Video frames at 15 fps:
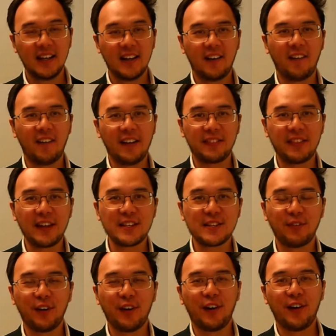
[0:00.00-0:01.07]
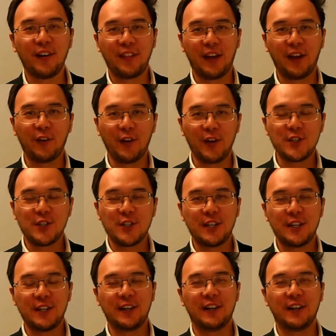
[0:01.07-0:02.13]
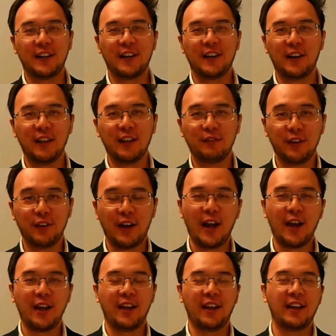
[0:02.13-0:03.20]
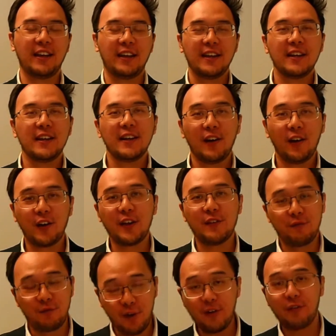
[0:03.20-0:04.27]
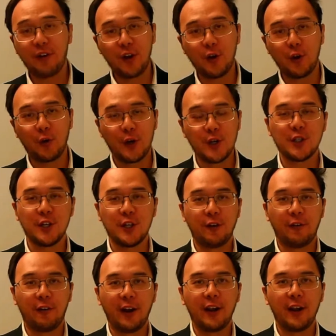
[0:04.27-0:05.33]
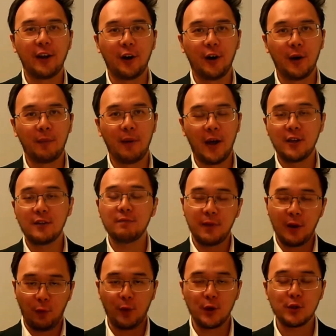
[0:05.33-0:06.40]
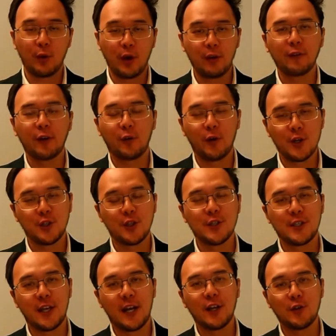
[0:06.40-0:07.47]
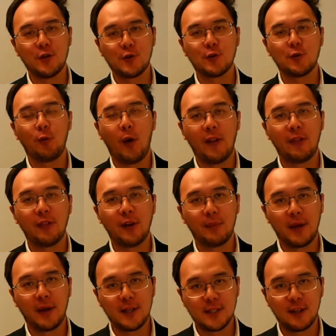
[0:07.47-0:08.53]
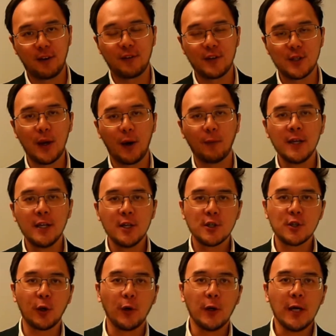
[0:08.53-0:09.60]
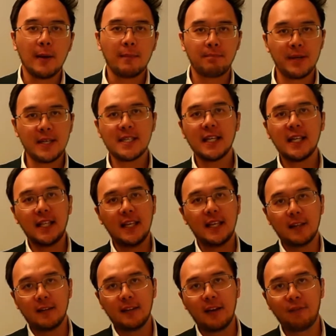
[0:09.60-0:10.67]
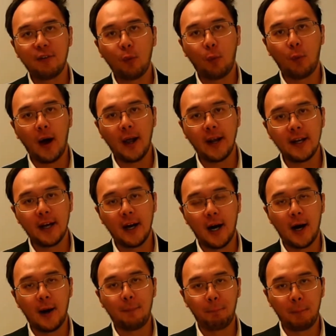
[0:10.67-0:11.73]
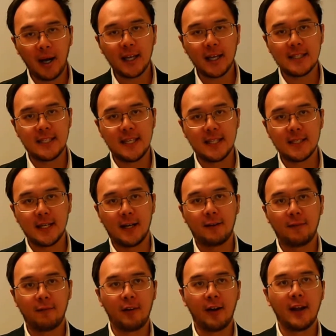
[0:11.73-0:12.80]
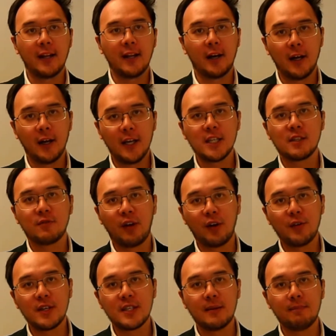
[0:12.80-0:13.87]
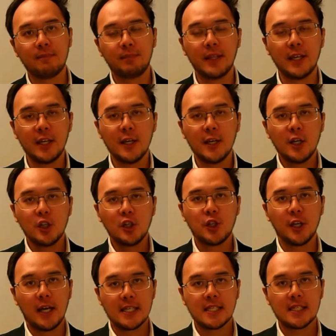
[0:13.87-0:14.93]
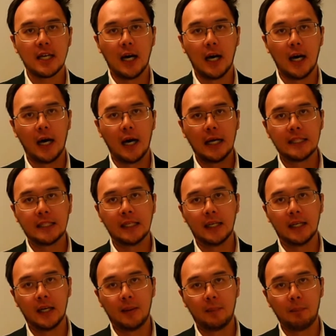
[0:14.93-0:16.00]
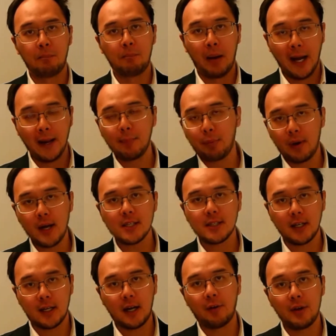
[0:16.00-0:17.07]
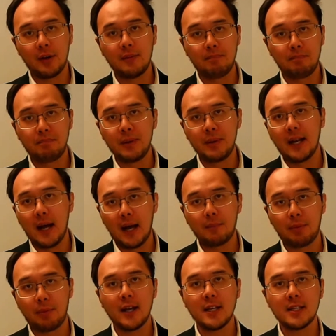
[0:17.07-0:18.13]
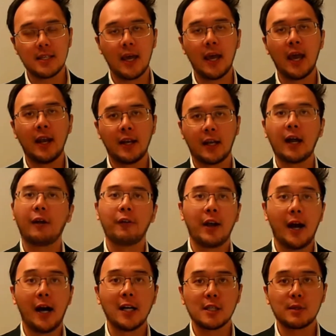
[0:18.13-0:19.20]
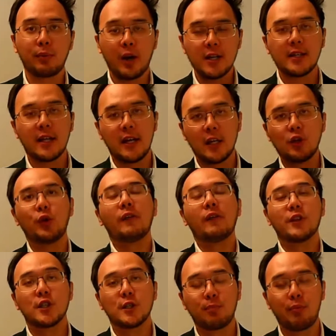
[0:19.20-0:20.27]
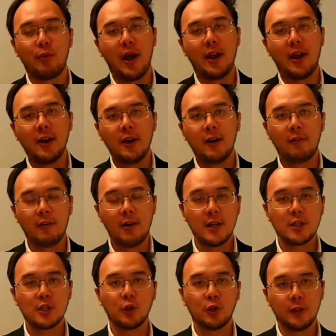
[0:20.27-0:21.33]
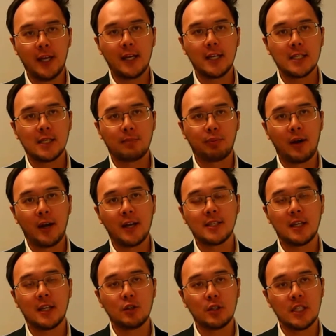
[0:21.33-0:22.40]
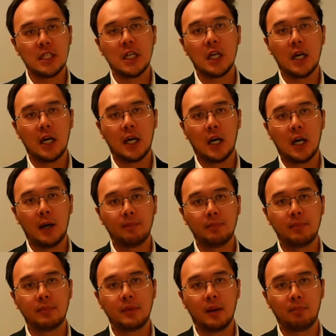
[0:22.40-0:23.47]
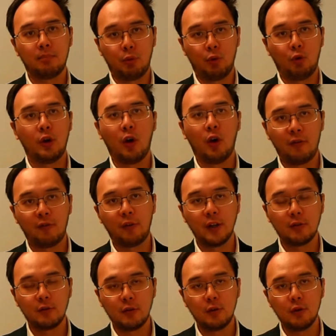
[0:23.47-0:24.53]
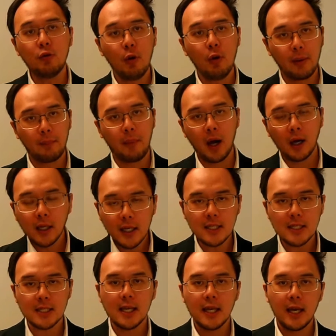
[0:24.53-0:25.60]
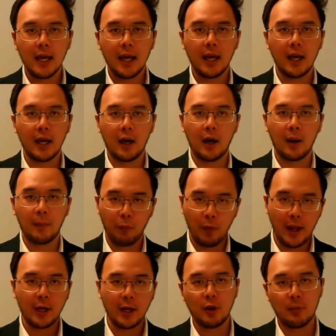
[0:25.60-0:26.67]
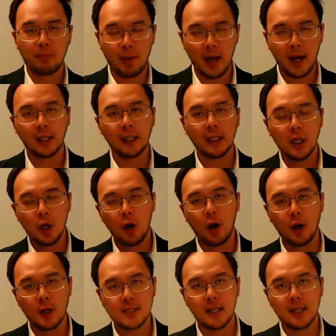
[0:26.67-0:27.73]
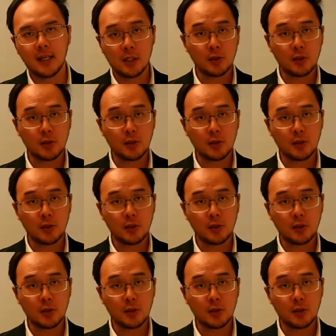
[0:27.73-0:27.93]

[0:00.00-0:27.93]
All right, thanks for that question, Olivia. Okay, very, very good question, right? That was one of the questions that I used to wonder myself as well. So basically, level one, market data, right? Is very simply just the buy price, the current bid price, and the current ask price, and then you have the spread, right? So that is the price that you see the broker offering to you on the markets, and whether you're buying or selling.